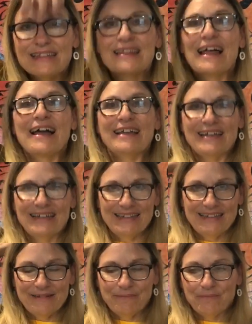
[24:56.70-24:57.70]
Lion.
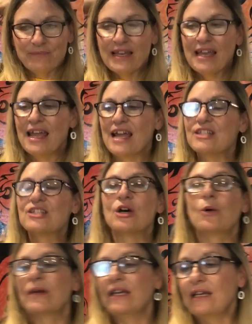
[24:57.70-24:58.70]
And
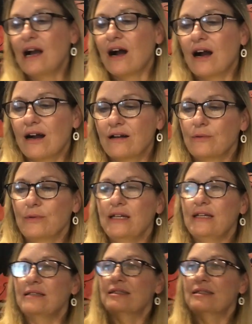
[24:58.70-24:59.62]
so we are we